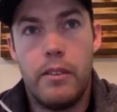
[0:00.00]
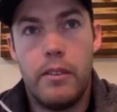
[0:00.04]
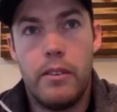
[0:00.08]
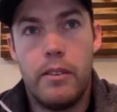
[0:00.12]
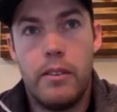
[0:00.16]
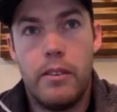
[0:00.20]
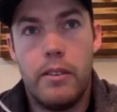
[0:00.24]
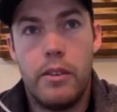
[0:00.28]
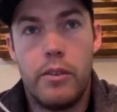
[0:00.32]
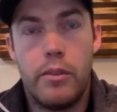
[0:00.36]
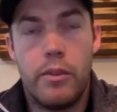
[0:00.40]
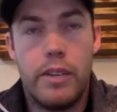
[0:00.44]

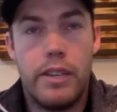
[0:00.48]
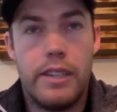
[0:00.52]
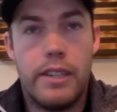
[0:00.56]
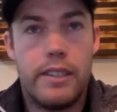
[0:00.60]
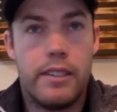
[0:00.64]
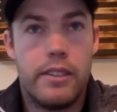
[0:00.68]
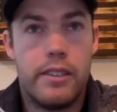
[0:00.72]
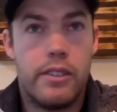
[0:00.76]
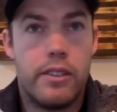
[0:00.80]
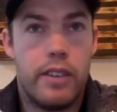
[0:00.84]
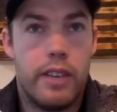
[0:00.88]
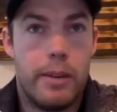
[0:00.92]
The
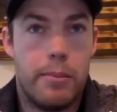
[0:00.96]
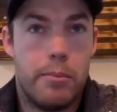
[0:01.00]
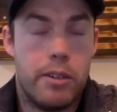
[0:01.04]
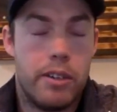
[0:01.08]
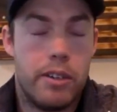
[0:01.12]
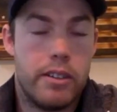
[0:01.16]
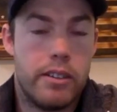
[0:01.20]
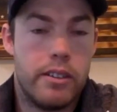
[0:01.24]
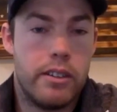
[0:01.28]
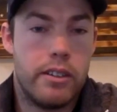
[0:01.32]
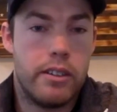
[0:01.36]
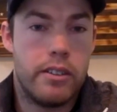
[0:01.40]
reason
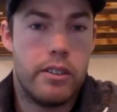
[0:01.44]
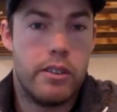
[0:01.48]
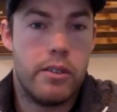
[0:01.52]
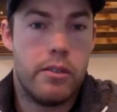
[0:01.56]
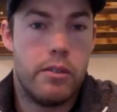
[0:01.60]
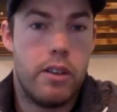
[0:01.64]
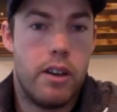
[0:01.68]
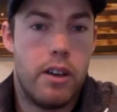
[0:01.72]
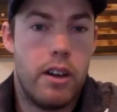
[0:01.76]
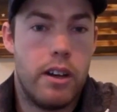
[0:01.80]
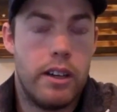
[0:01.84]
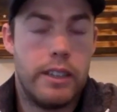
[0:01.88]
Sleipner took so
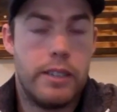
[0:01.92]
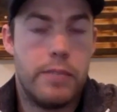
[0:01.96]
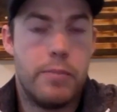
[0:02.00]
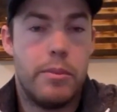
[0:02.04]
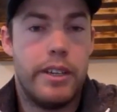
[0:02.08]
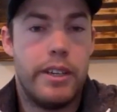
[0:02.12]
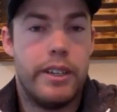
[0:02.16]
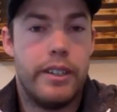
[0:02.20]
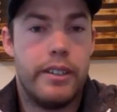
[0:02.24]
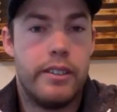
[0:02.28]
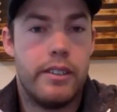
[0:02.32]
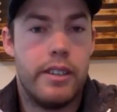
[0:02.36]
long is
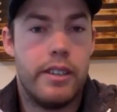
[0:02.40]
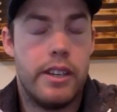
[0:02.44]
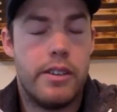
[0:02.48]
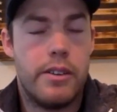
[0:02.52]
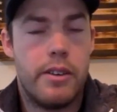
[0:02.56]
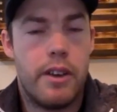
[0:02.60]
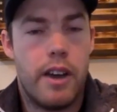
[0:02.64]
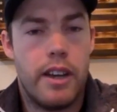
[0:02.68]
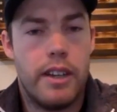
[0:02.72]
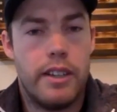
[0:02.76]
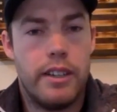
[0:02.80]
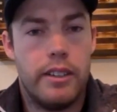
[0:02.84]
because they
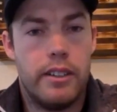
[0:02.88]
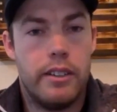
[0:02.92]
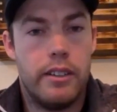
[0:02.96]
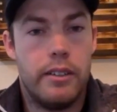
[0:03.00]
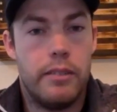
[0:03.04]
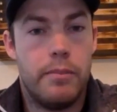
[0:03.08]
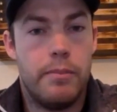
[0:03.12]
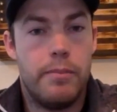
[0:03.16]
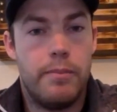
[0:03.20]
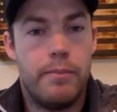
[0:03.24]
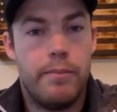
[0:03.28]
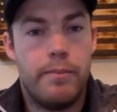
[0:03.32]
tried
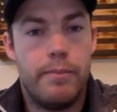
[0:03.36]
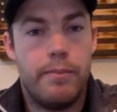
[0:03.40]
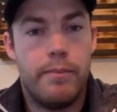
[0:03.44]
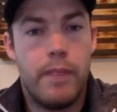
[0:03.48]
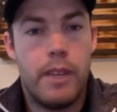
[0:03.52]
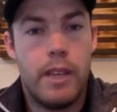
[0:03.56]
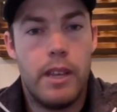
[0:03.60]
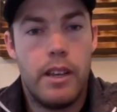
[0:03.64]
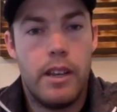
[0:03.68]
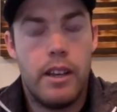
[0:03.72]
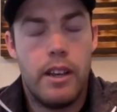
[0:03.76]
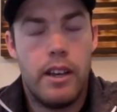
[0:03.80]
to
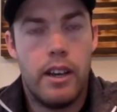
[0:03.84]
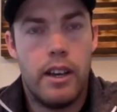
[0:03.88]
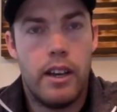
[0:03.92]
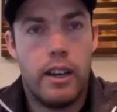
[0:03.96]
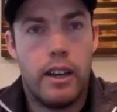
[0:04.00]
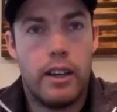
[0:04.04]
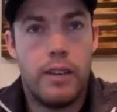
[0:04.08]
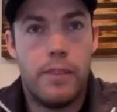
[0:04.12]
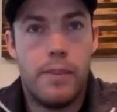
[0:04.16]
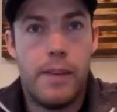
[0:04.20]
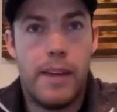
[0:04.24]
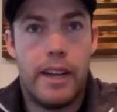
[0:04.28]

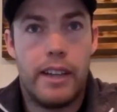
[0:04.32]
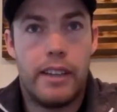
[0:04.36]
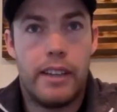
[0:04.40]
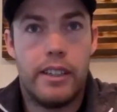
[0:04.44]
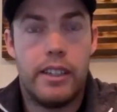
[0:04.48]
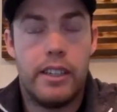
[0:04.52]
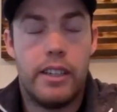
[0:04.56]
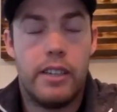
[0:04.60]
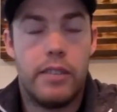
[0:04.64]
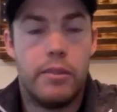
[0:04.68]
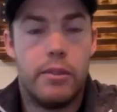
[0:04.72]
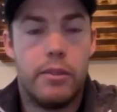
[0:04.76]
go back to
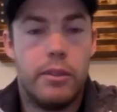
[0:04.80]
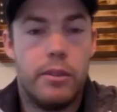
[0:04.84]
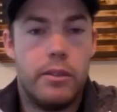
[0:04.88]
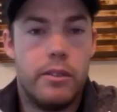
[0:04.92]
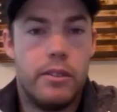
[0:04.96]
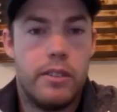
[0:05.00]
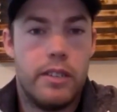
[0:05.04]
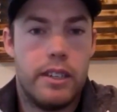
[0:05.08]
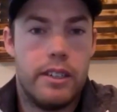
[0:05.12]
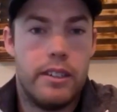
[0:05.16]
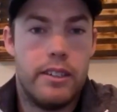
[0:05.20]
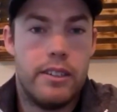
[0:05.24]
their
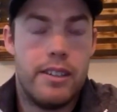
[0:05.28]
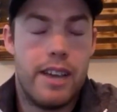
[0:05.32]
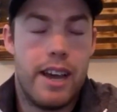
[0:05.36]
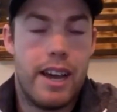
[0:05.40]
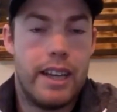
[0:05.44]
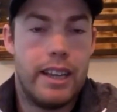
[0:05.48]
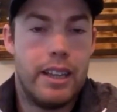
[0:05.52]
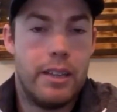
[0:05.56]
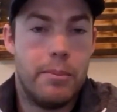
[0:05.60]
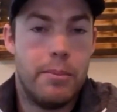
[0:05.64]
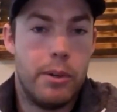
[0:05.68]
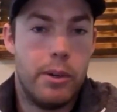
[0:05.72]
roots and
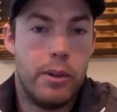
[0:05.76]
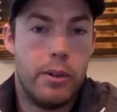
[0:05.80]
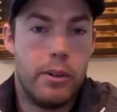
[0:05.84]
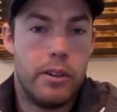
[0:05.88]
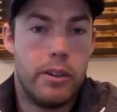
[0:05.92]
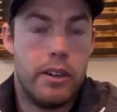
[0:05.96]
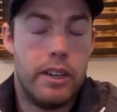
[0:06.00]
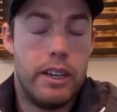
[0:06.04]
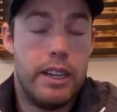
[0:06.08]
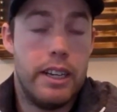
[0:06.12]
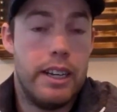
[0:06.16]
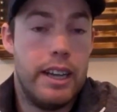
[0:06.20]
design the
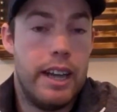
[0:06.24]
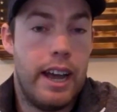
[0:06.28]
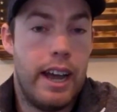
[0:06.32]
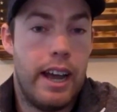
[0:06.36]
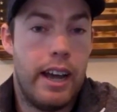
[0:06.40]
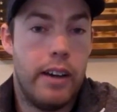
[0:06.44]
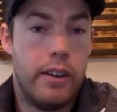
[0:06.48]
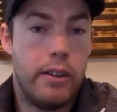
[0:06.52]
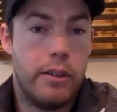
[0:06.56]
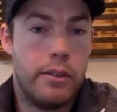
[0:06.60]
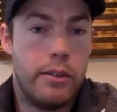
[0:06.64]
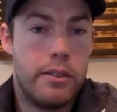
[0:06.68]
motor
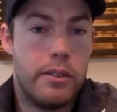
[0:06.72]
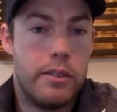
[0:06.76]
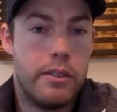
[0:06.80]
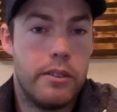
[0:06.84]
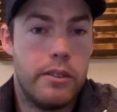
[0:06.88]
in-house.